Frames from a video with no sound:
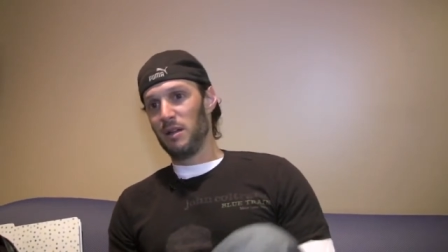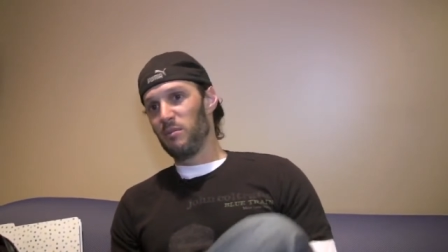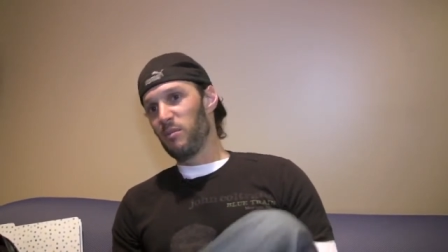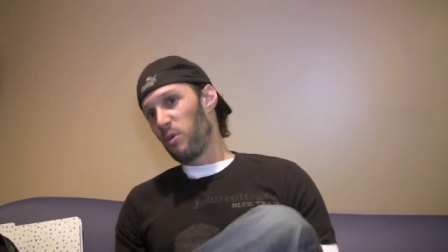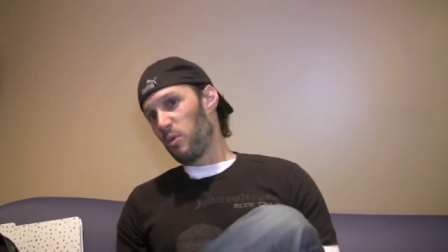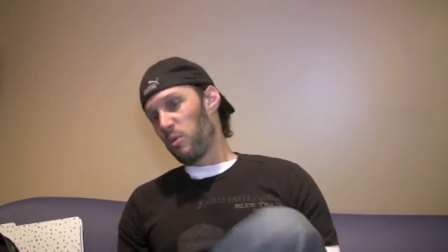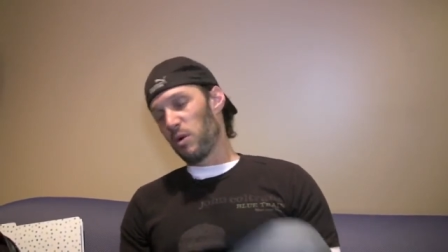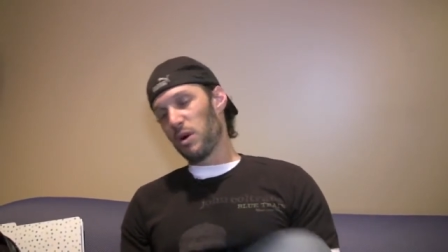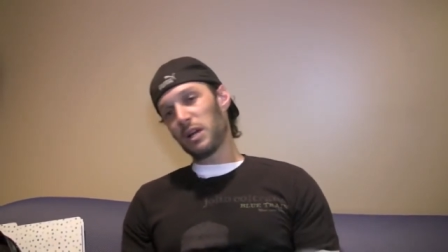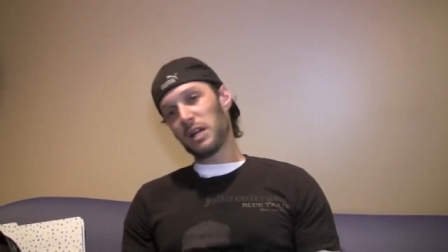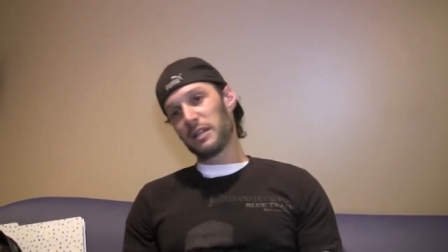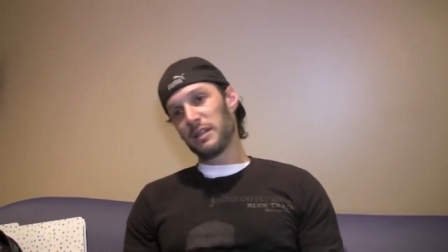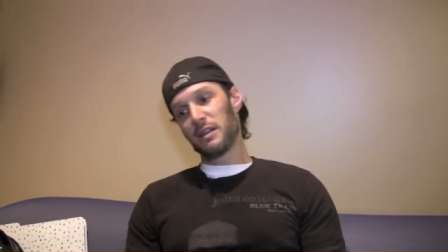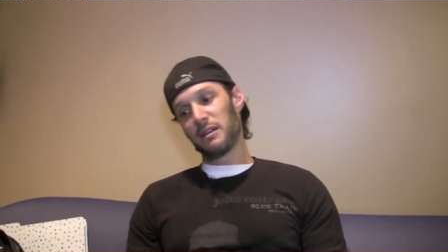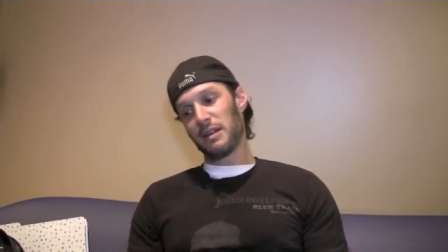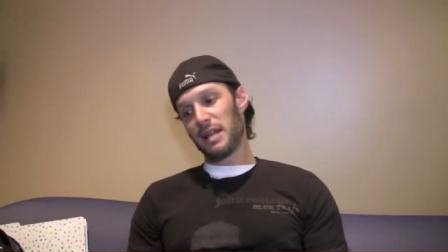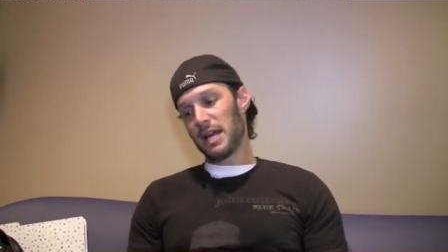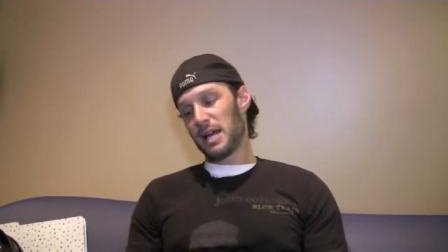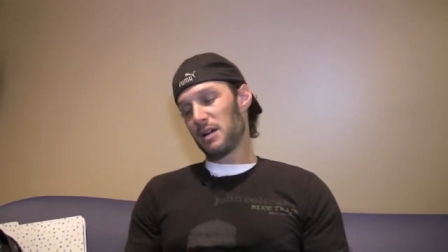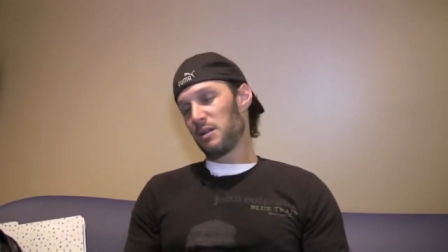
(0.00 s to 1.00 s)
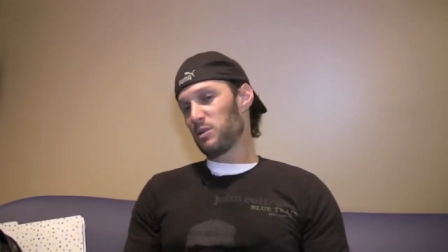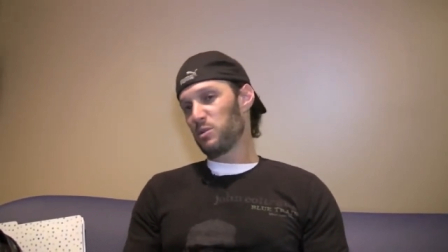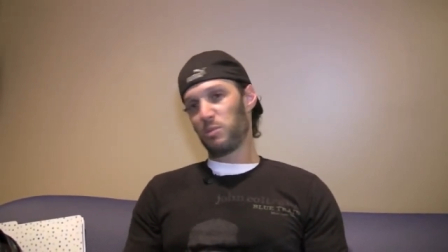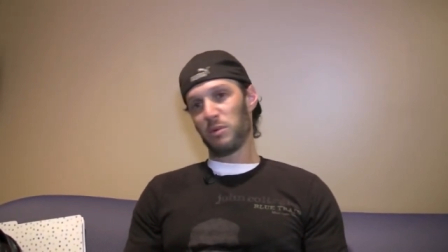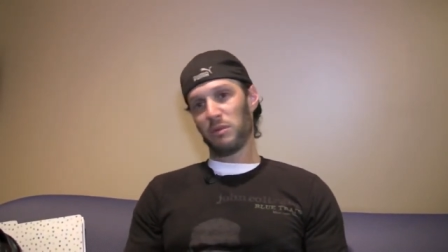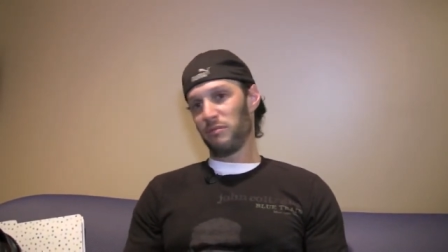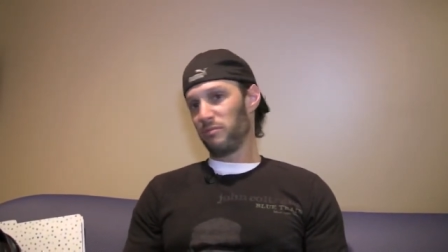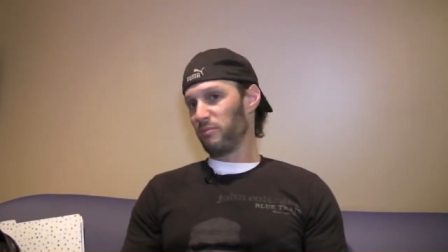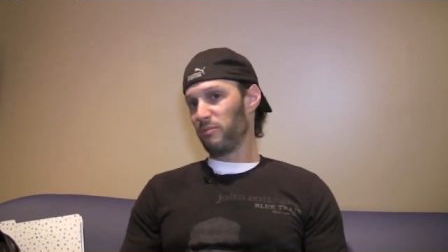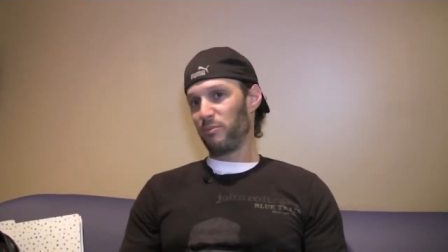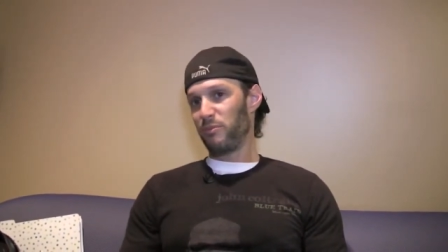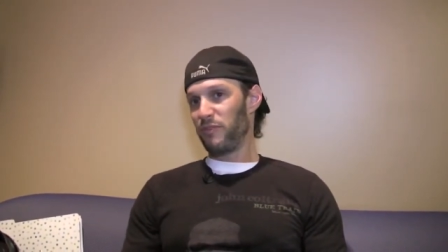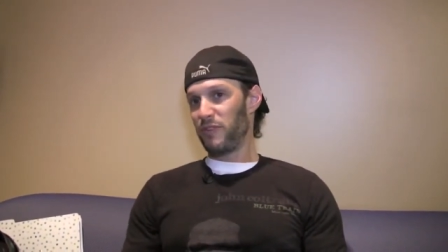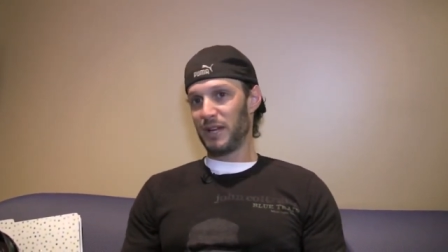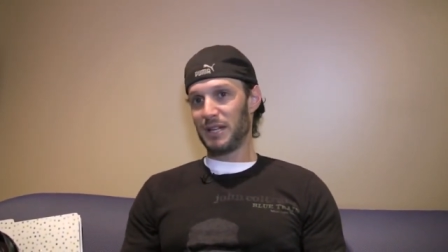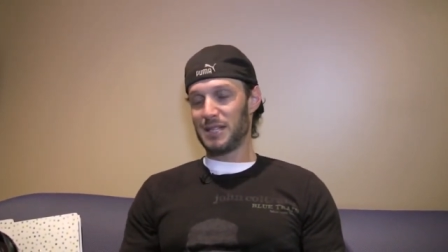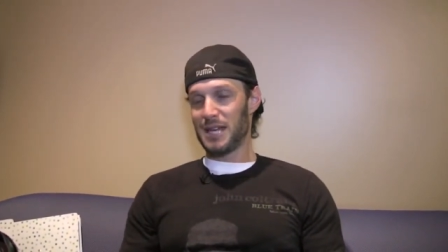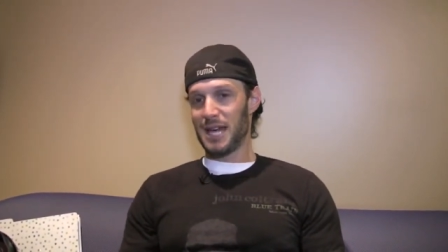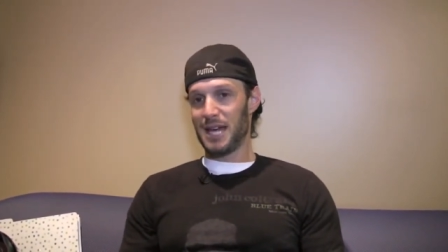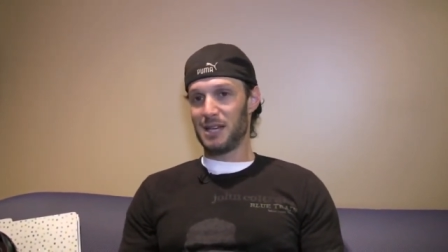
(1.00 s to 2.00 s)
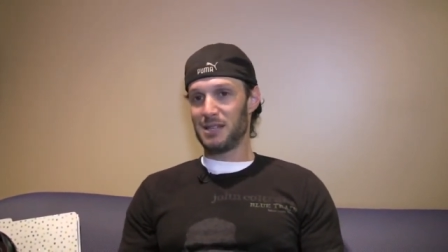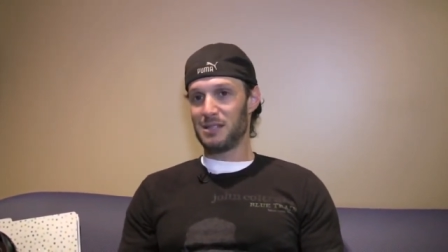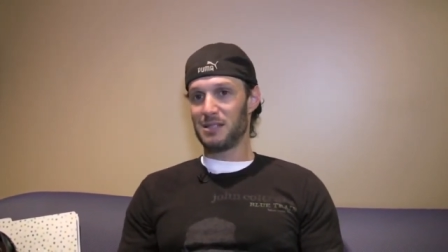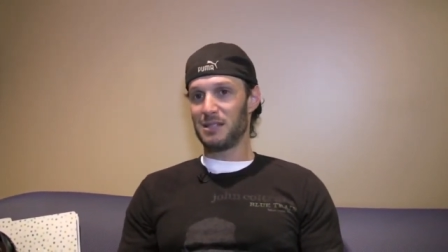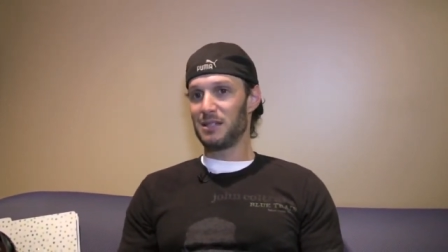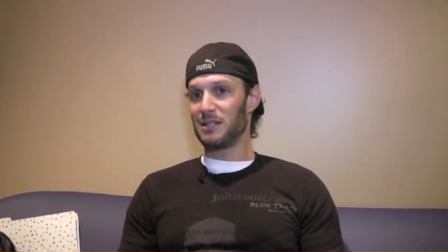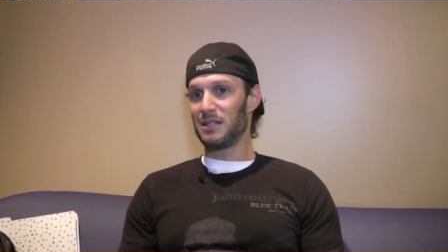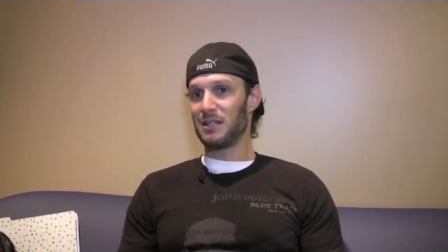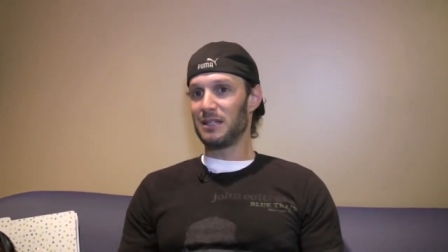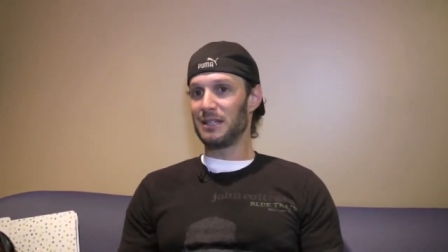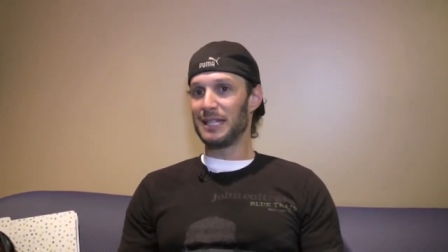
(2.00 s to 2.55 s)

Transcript: Right, right. Working there now has been fantastic.